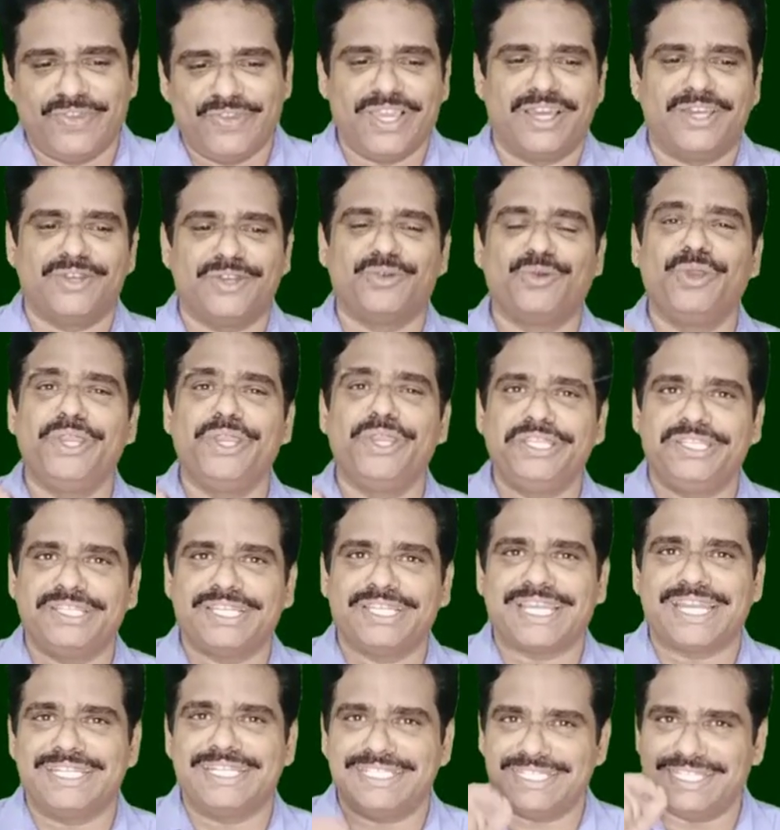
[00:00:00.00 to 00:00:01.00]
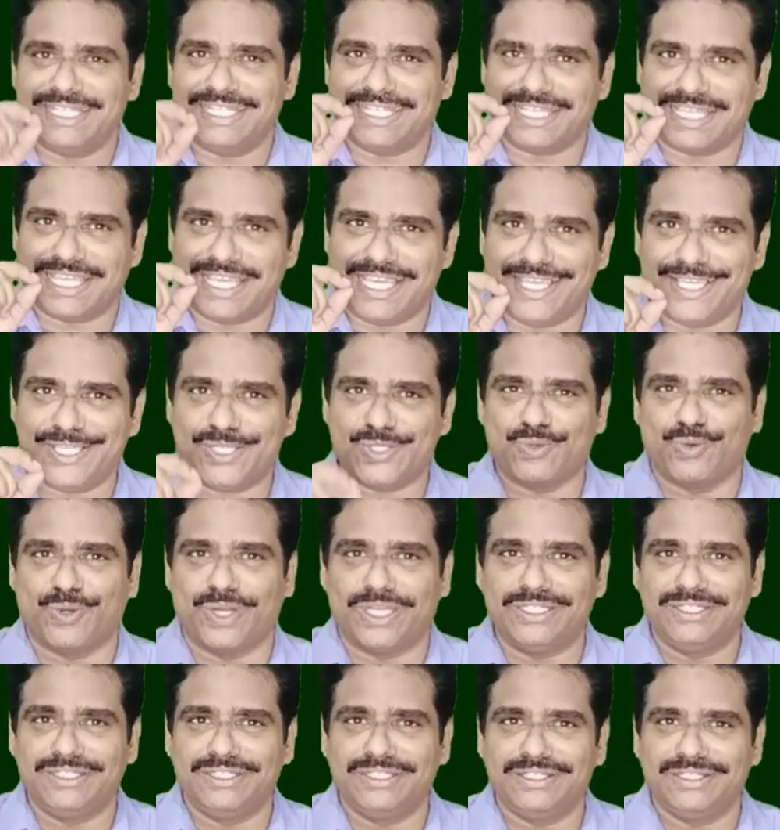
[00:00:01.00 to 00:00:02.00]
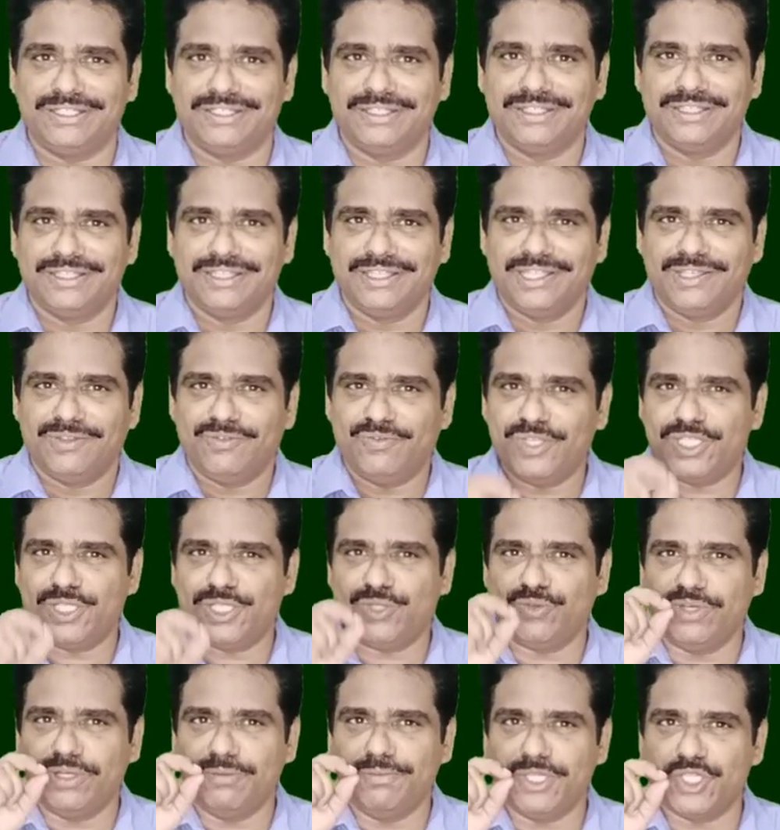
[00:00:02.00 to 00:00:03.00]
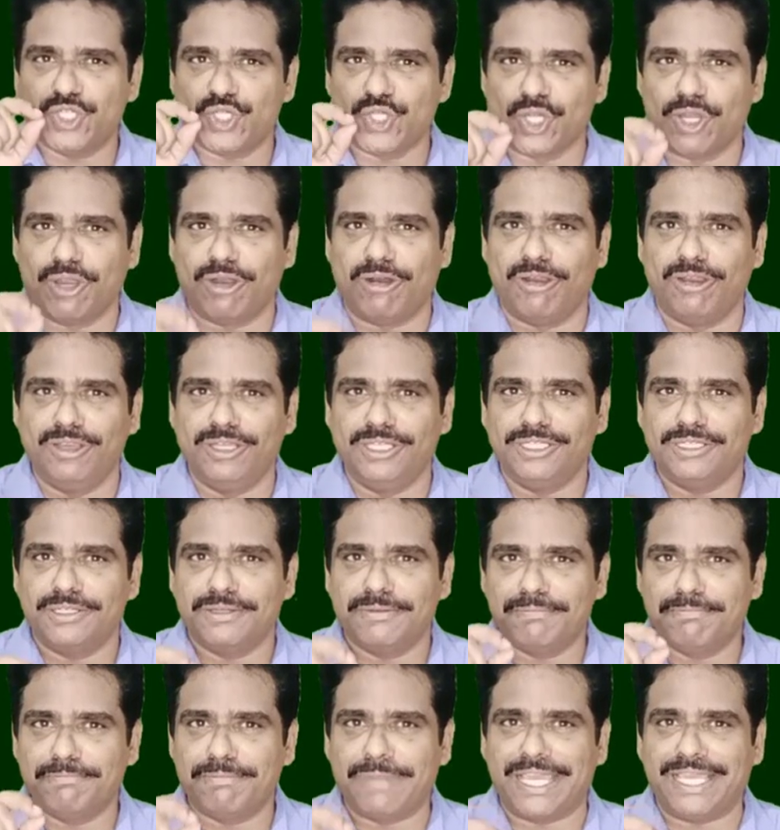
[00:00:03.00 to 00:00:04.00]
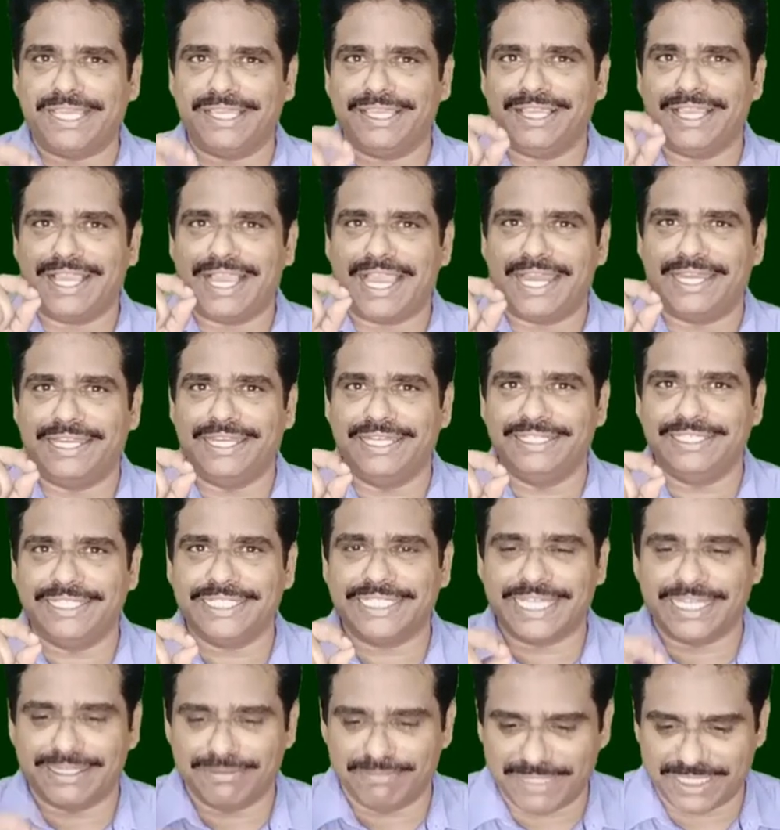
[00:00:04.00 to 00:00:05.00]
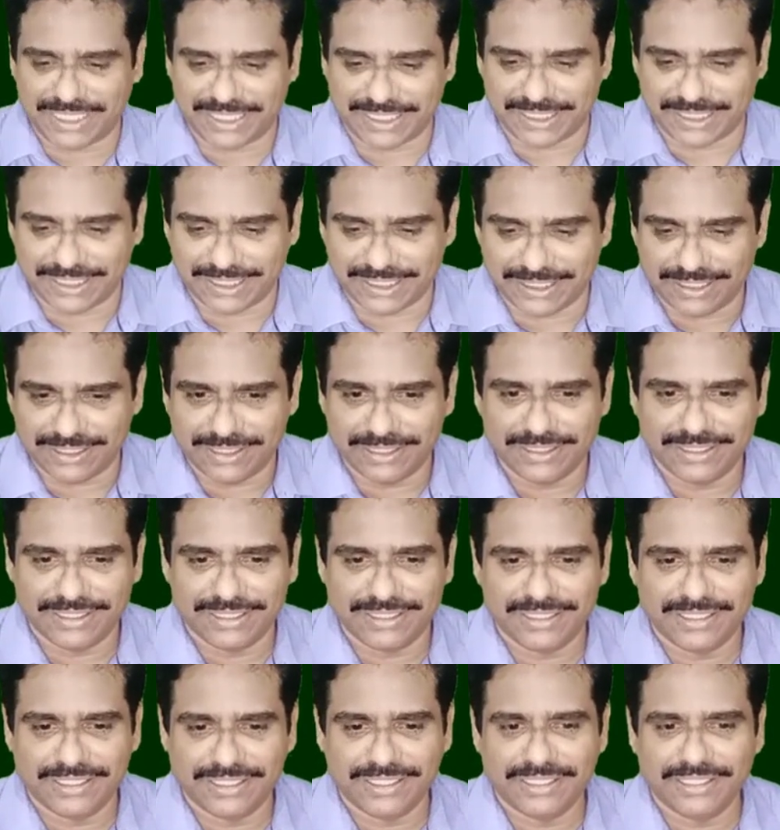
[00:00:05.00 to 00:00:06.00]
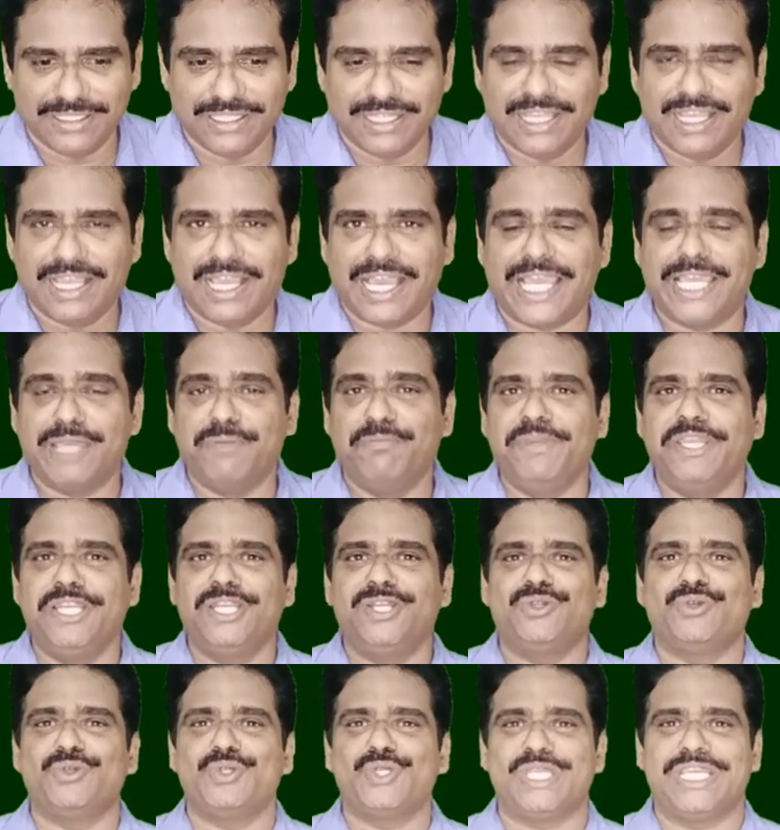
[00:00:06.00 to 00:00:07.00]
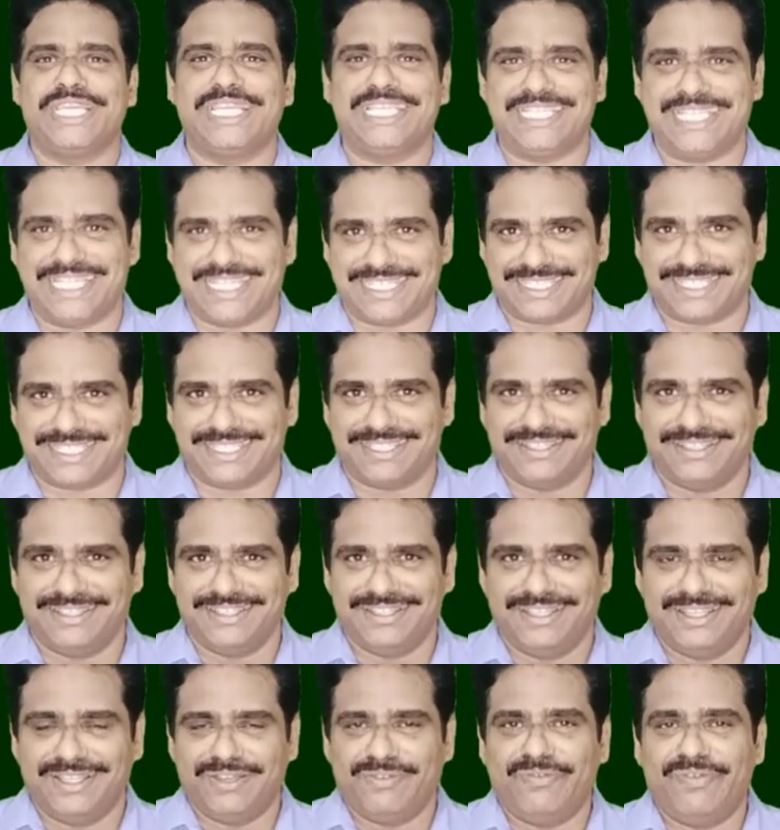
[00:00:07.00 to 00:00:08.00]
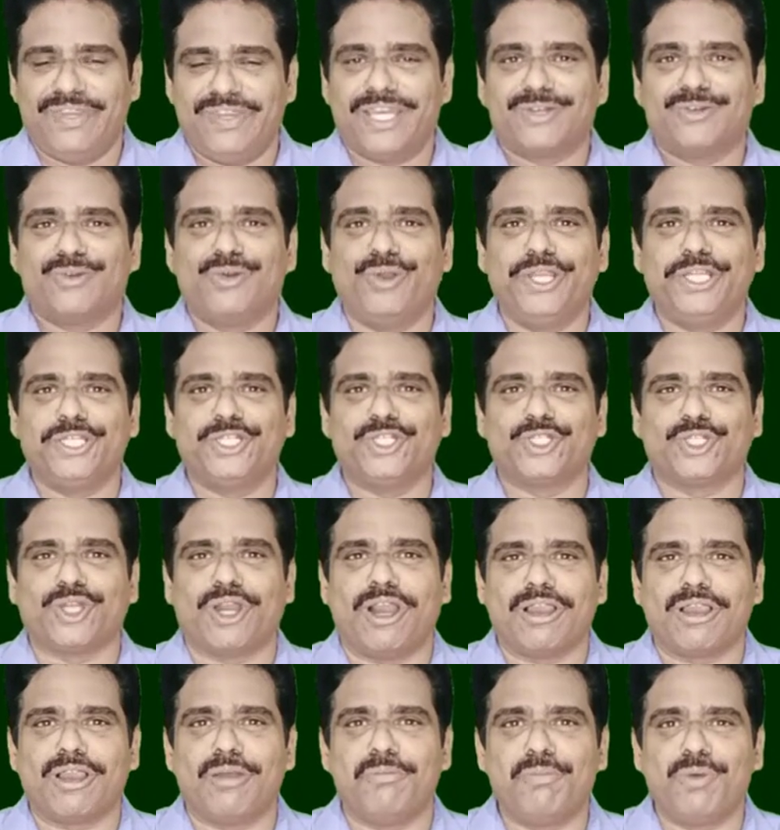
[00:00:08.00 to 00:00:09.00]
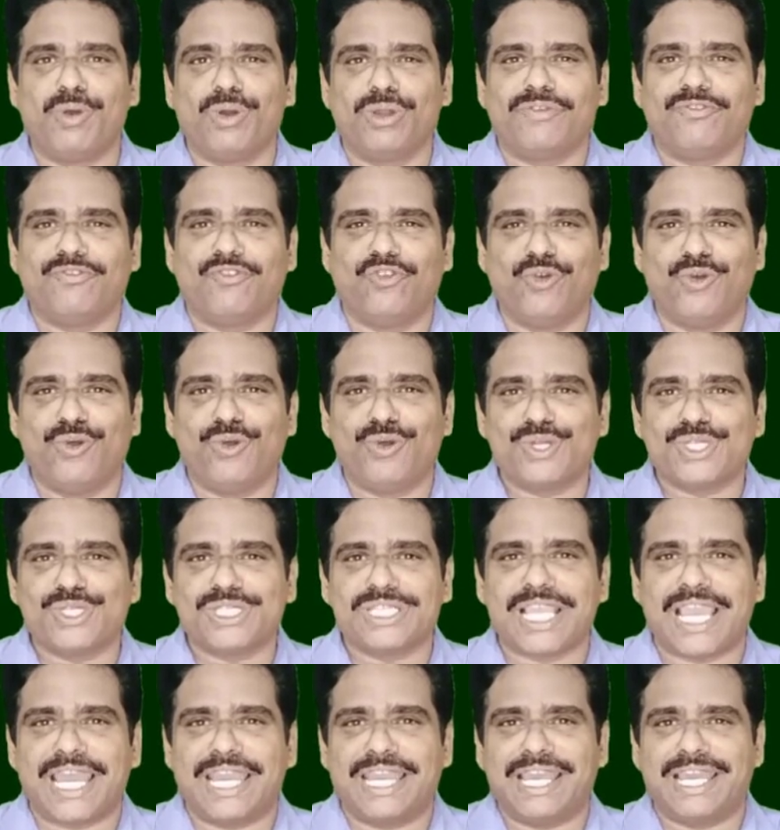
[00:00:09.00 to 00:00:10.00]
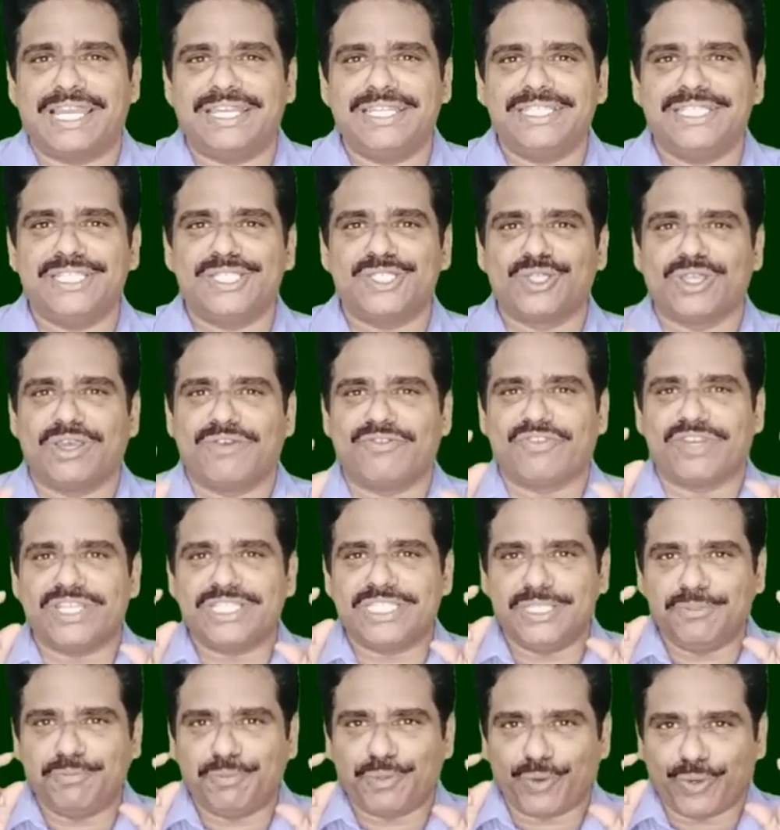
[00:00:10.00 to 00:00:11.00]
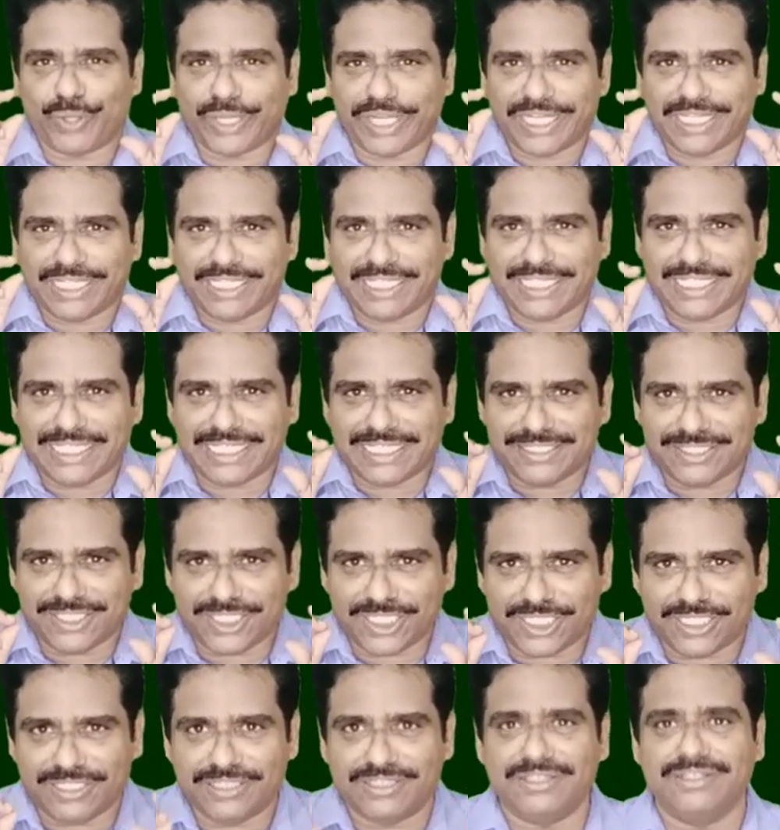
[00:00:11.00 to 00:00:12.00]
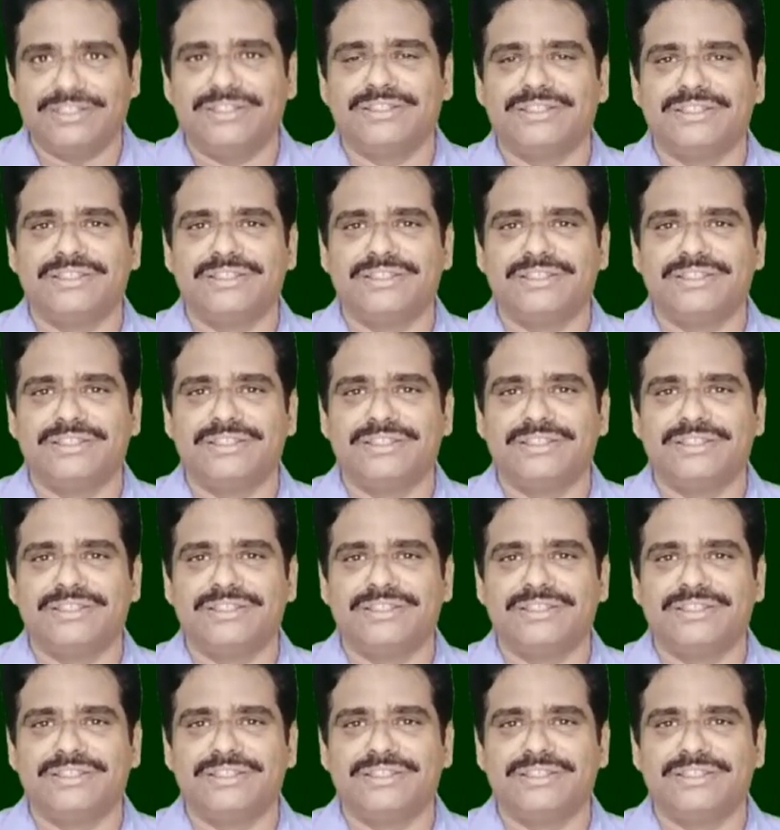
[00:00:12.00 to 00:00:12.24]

we are going to consider case one which will be solved by analytical method i mean to say that we are going to talk about force analysis of reciprocating engine